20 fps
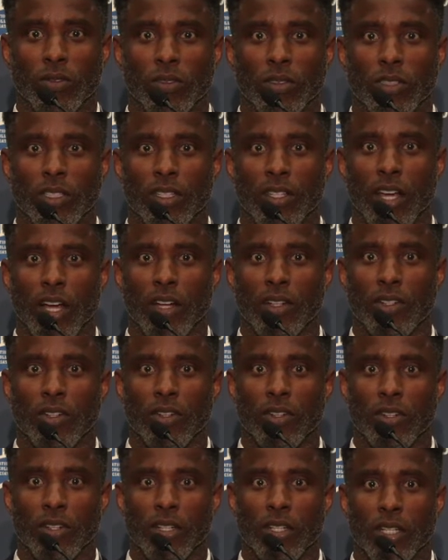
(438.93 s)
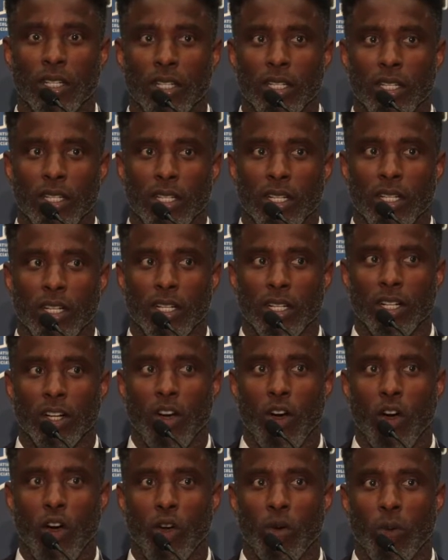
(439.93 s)
the doctor uh,
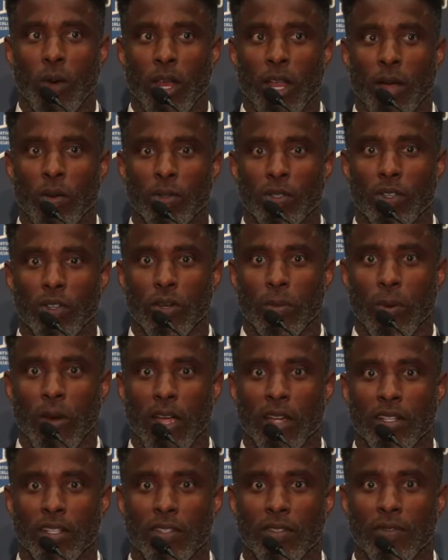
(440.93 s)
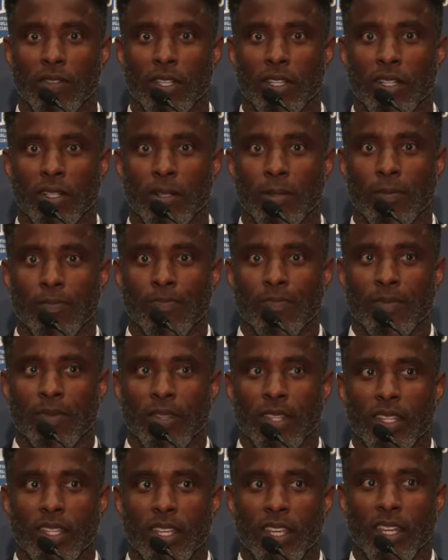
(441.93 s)
called while I was on the practice field
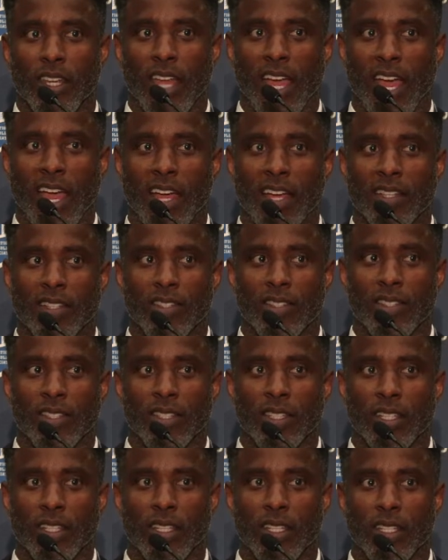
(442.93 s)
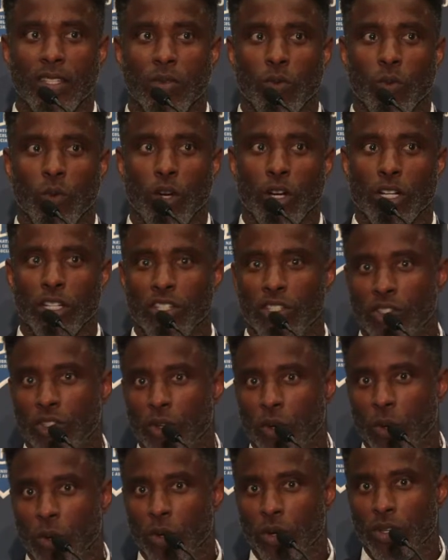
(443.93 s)
and asked, Where is
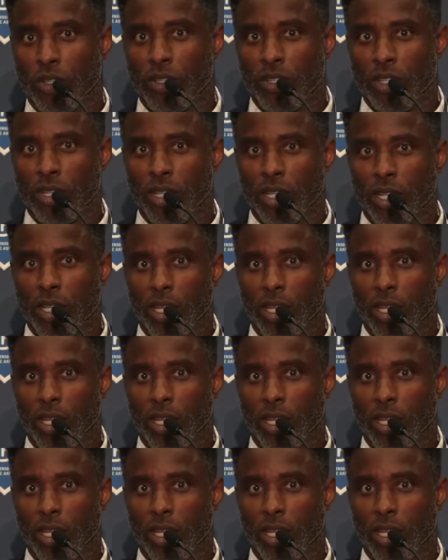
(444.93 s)
George?